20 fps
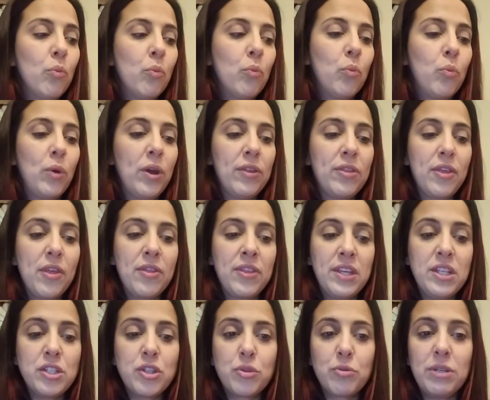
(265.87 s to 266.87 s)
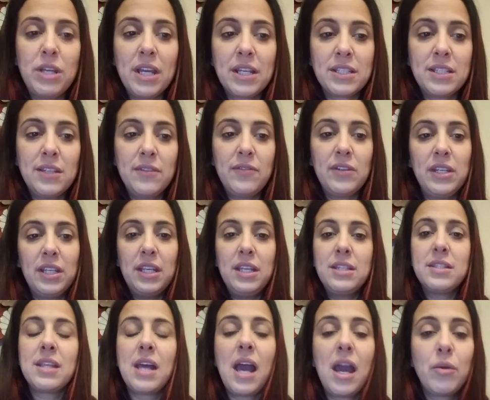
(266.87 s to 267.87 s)
With these 3
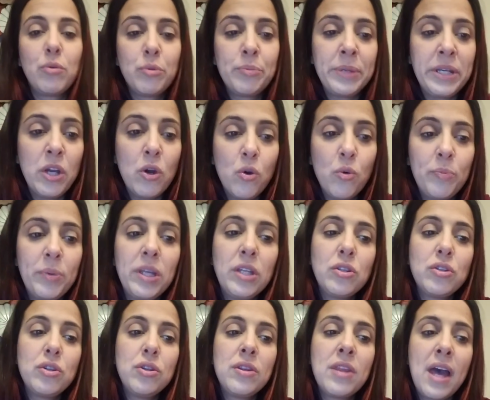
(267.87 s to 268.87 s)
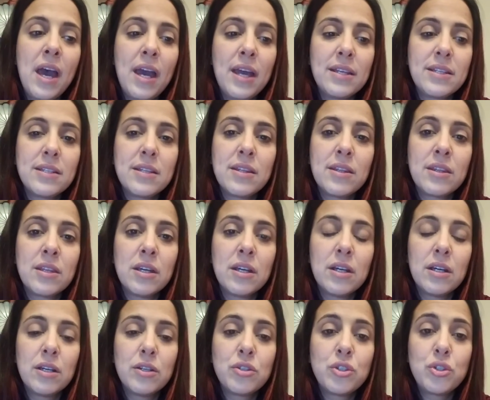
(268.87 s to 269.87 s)
activities, I will be hoping that
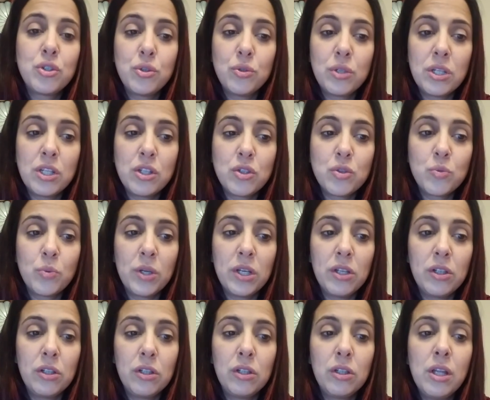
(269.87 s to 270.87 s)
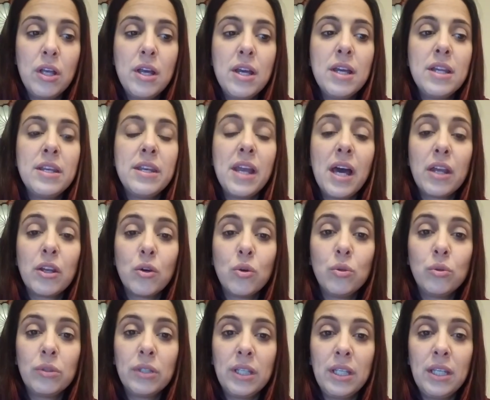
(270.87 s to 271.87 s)
the students will not
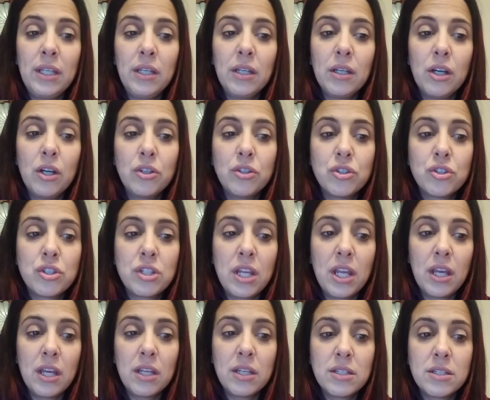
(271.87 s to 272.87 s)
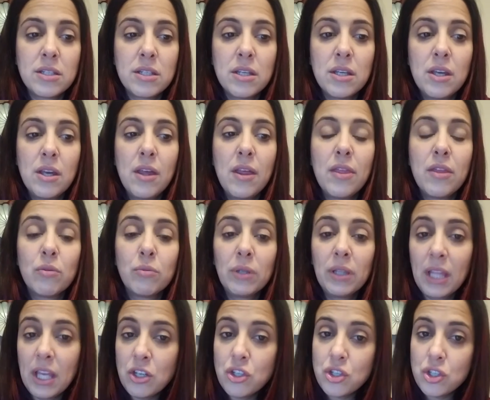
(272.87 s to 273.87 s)
only understand the
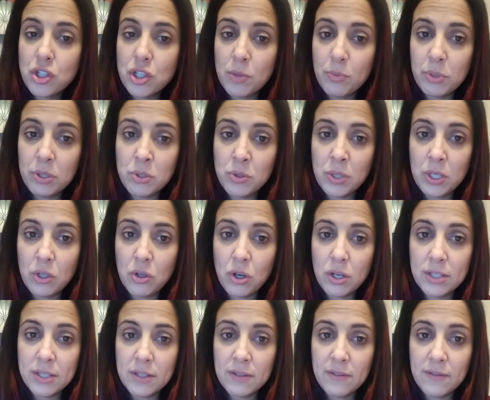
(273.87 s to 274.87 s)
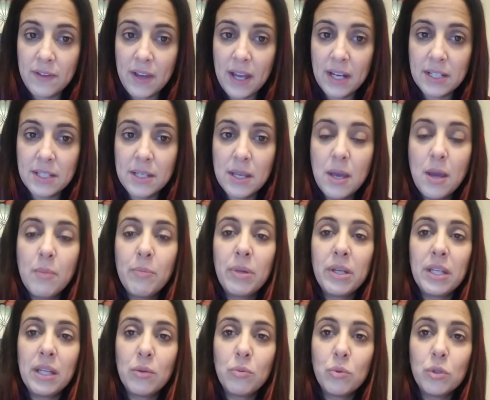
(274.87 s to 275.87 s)
relationship between cause and effect, but
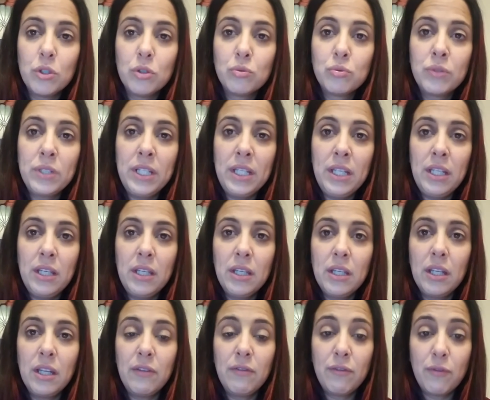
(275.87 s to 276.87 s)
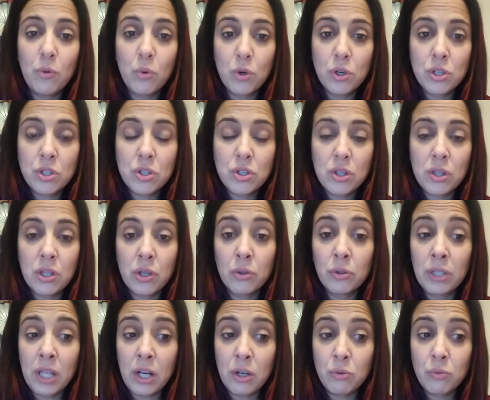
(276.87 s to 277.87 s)
it will reinforce their
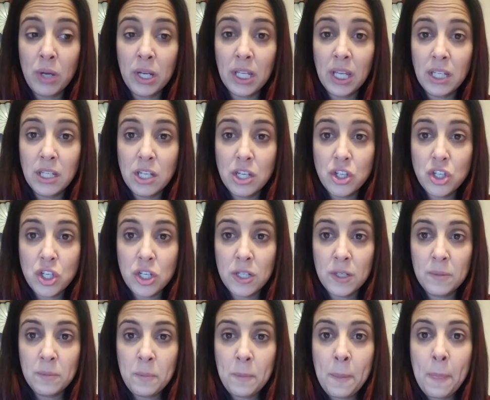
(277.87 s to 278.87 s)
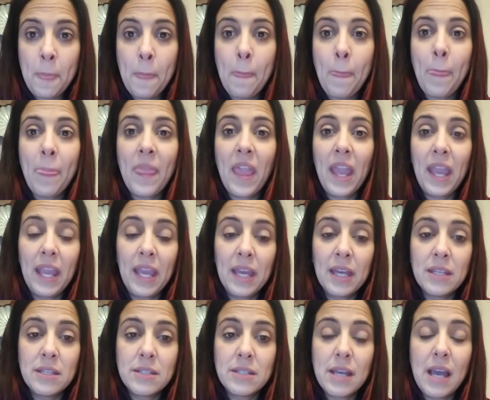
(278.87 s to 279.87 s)
letter recognition
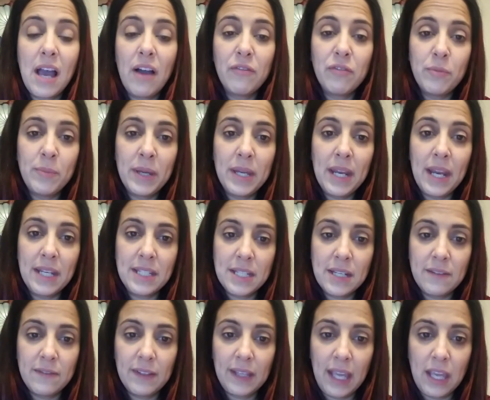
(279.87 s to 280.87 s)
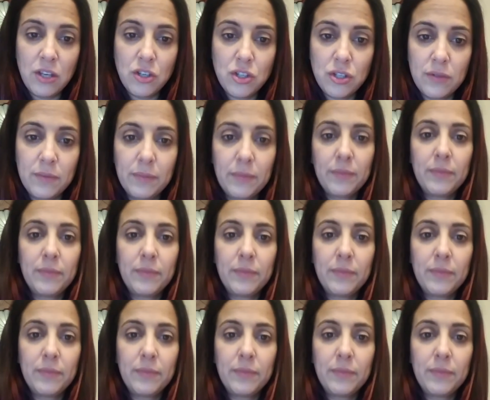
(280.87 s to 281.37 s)
and alphabet identification.